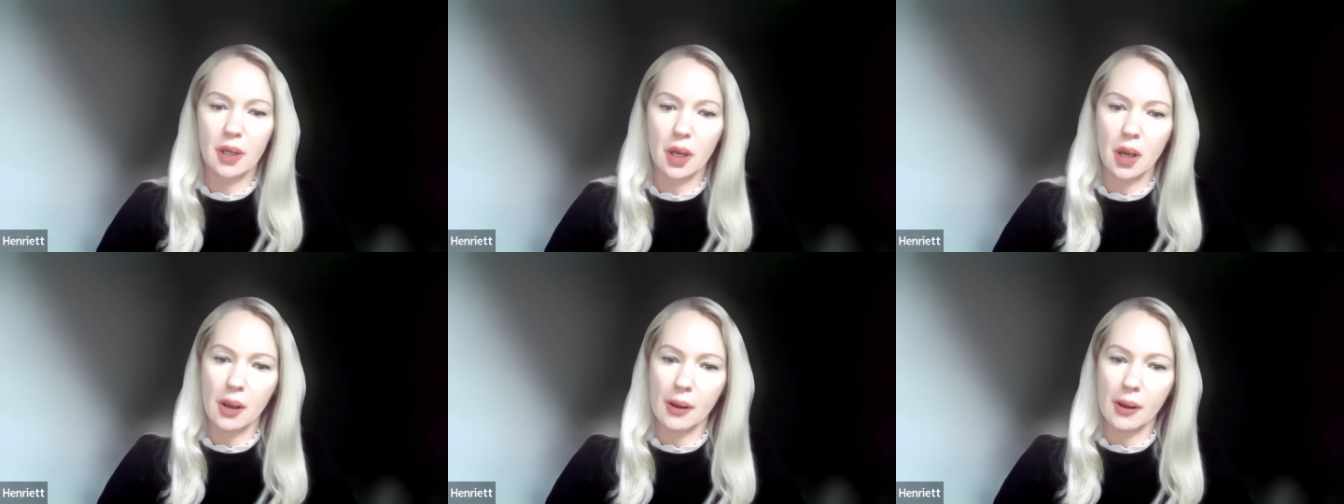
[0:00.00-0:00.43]

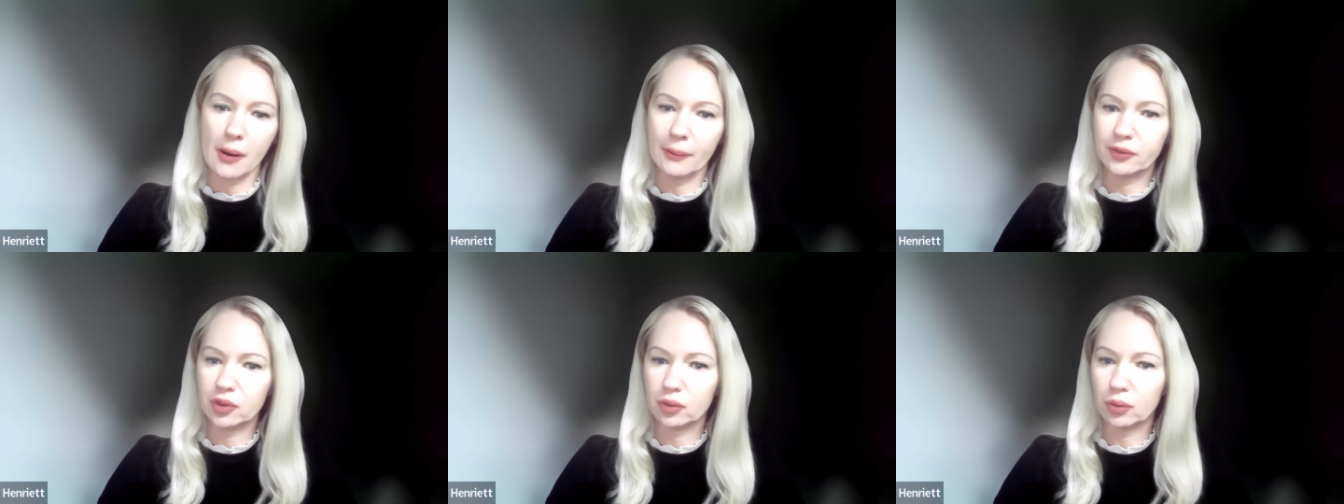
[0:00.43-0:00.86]
uh,
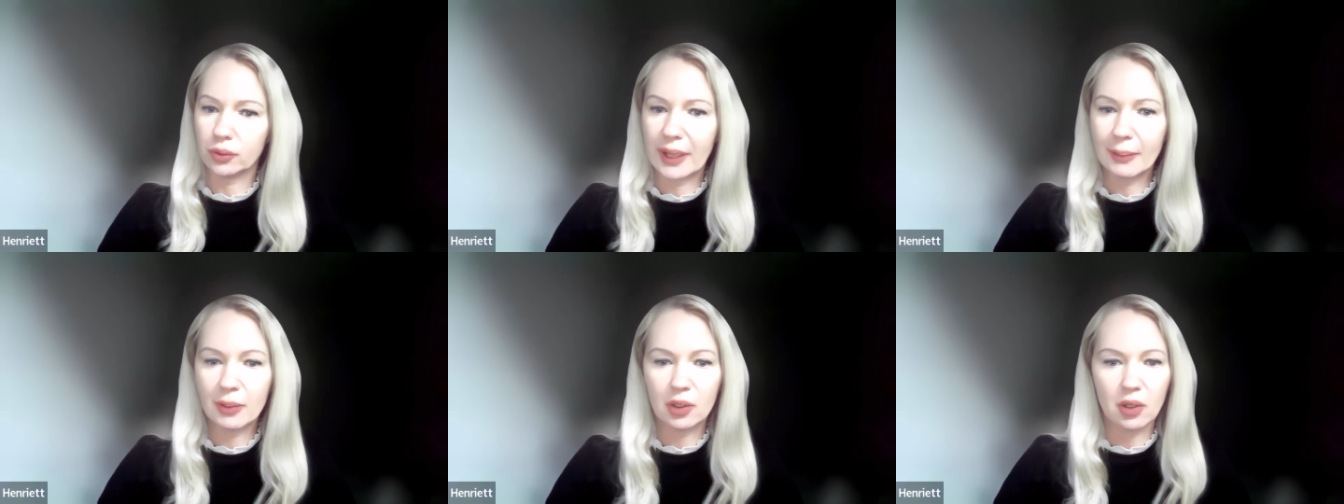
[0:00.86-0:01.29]
to
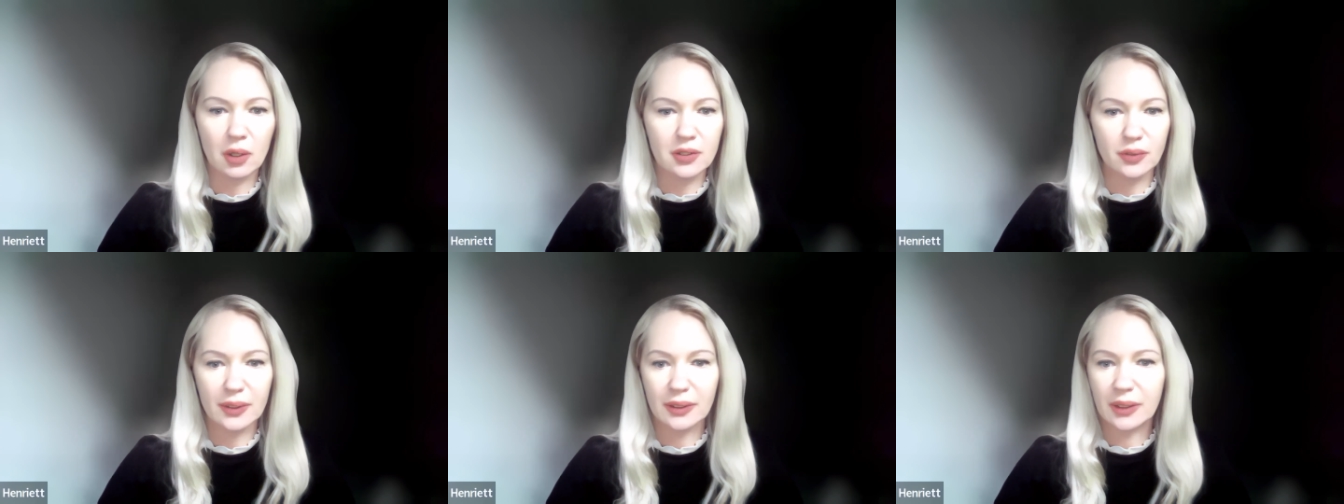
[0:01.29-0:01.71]

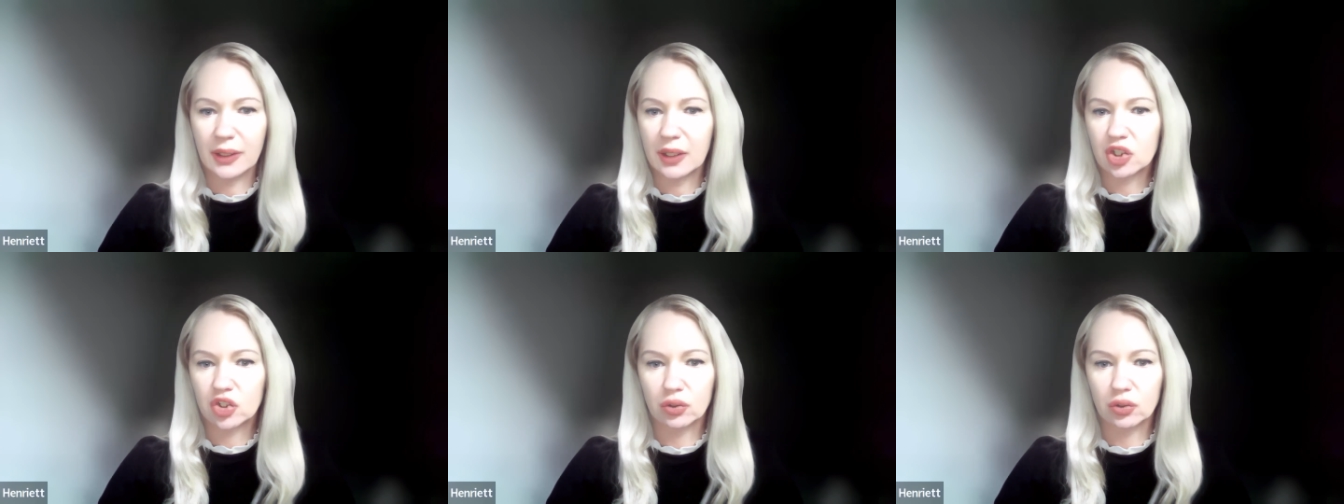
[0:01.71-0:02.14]
chemicals,
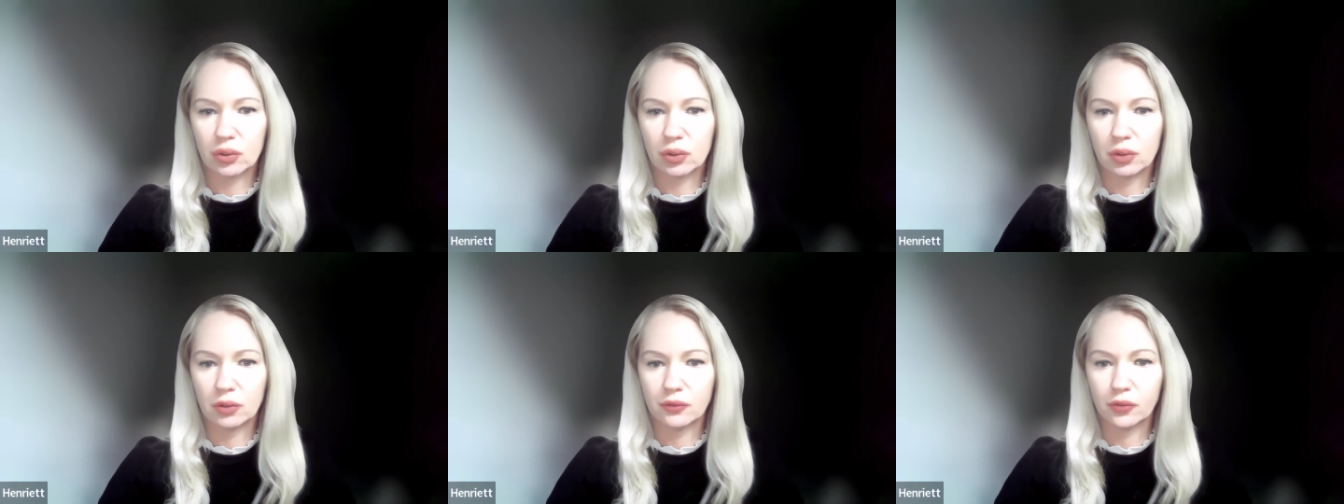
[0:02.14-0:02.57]

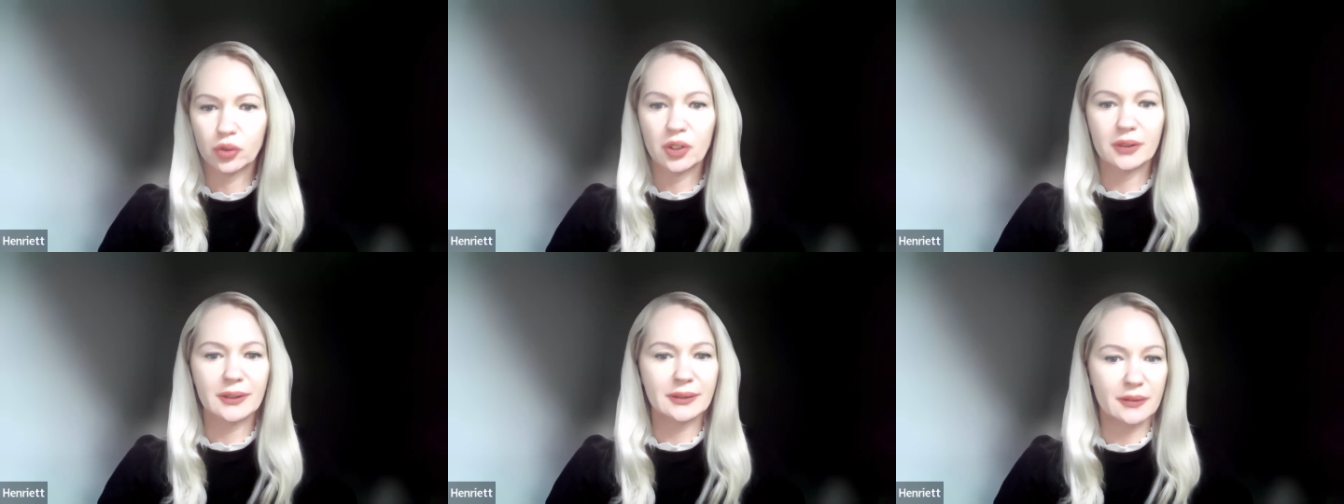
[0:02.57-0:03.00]
radiation, food
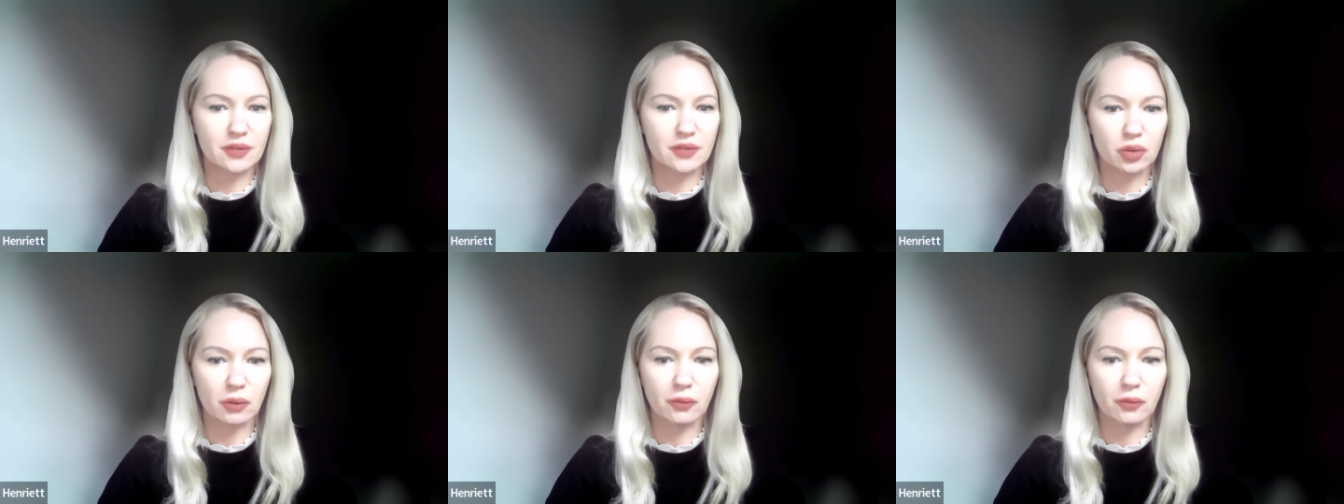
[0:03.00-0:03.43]
additives
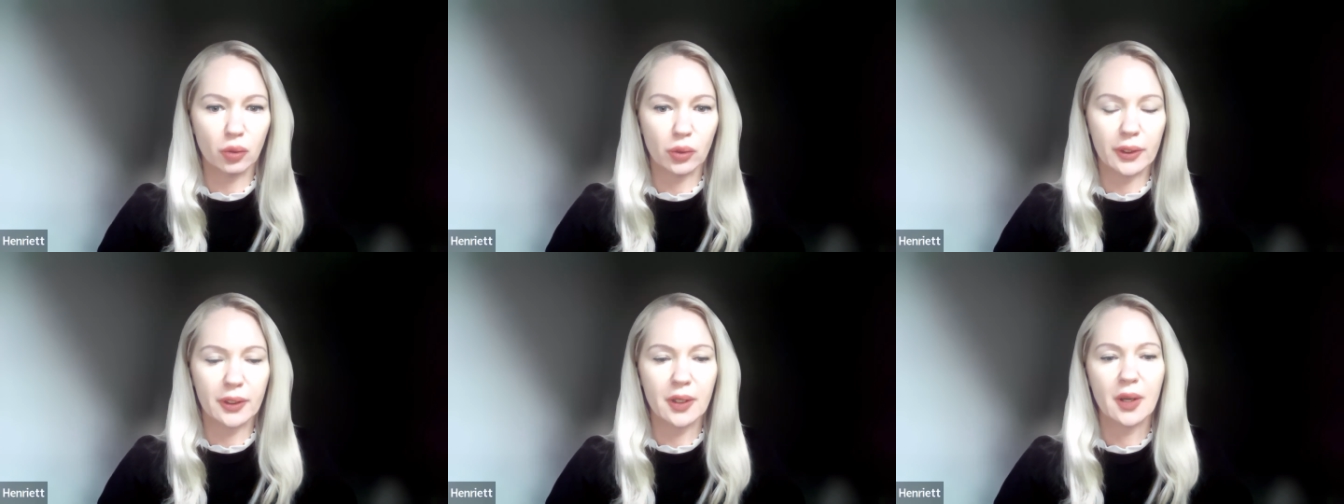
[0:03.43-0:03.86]
to
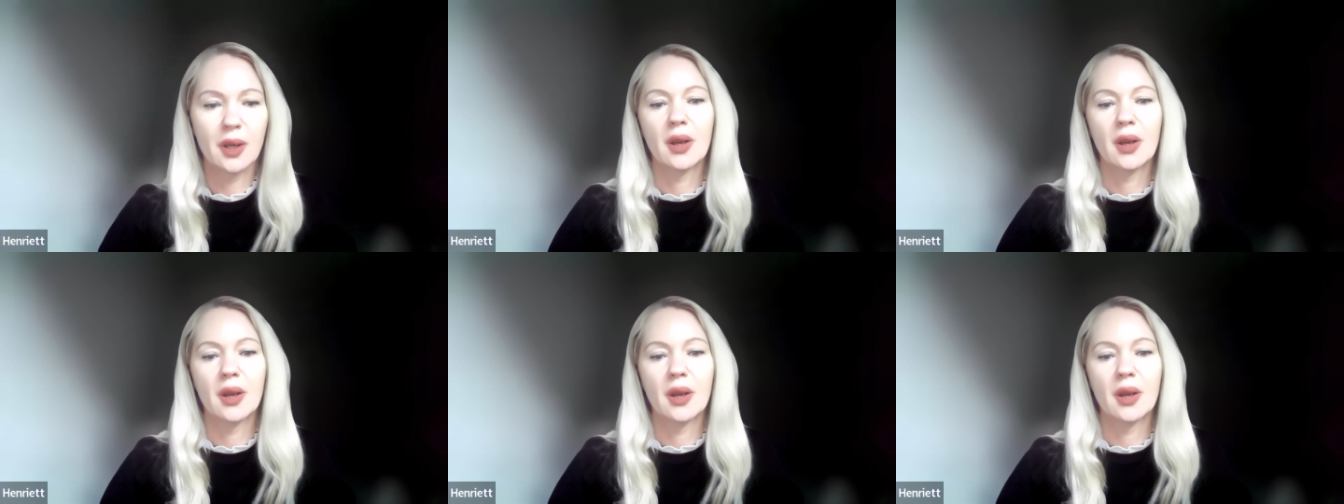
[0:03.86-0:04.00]
avoid,